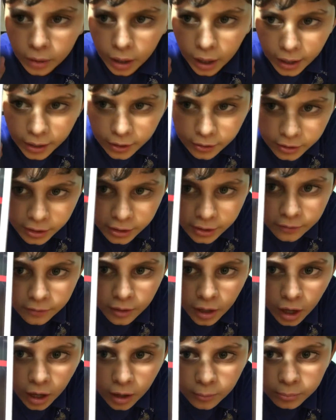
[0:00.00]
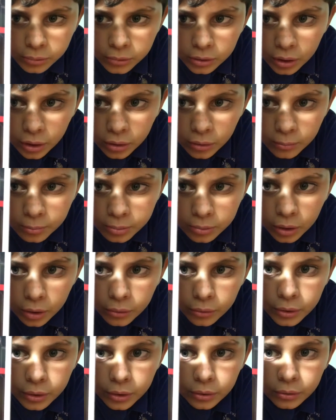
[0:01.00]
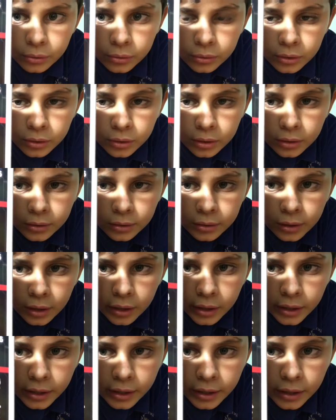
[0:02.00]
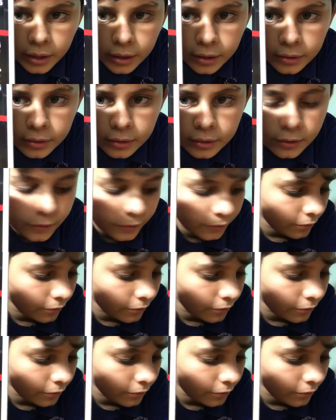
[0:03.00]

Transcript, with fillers: I already got Plo, Plo Koon and